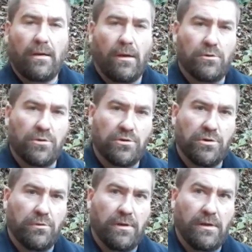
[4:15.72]
closer
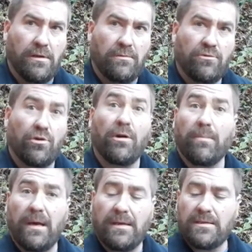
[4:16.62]
to the trunk
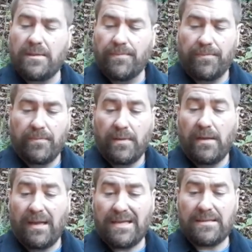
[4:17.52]
base.
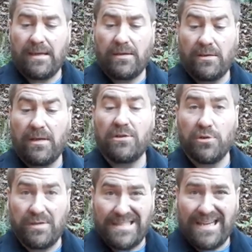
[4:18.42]
The last thing is
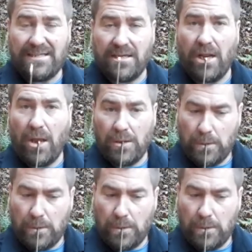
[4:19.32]
you can taste it.